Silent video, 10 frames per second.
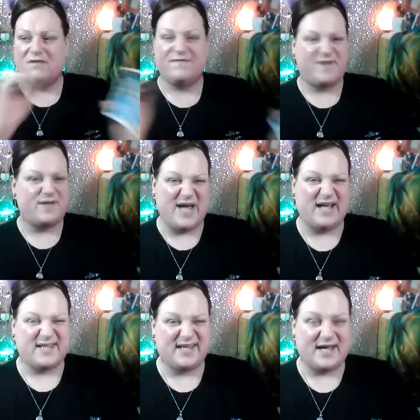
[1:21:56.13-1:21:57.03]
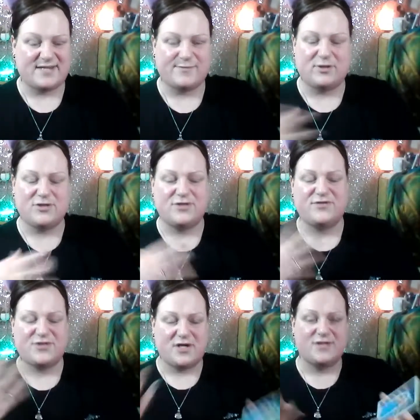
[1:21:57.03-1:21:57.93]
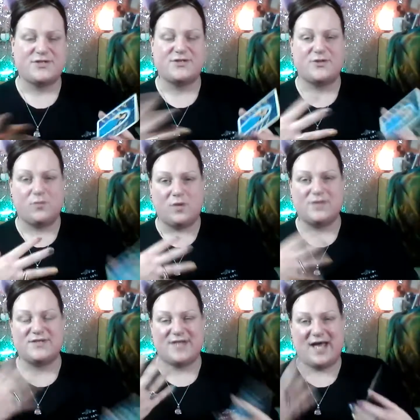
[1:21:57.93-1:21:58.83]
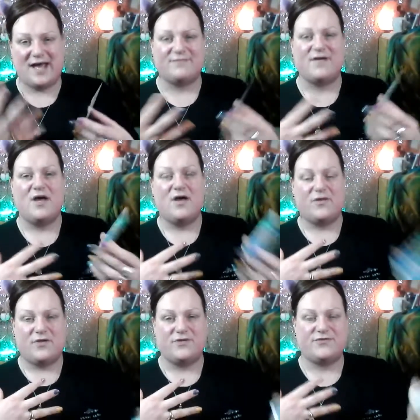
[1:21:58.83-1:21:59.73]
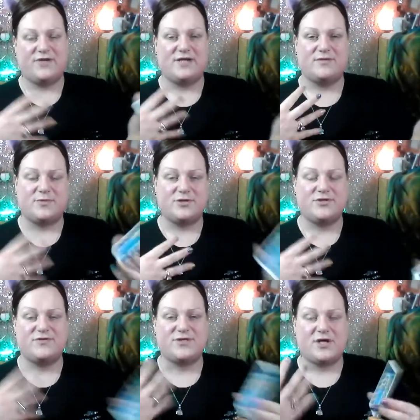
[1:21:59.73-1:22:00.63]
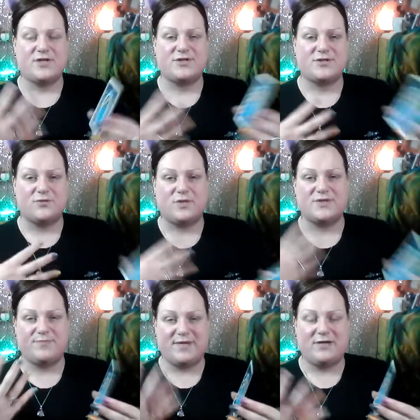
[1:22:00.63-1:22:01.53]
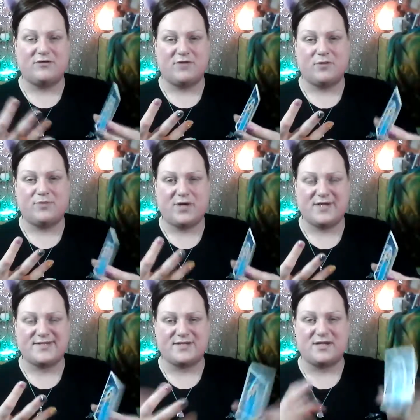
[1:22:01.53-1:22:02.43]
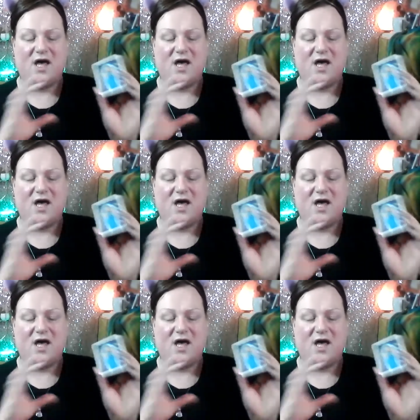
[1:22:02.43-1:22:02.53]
fight back, I guess, because you started to want to have those freedoms, because you started to want to be your own person,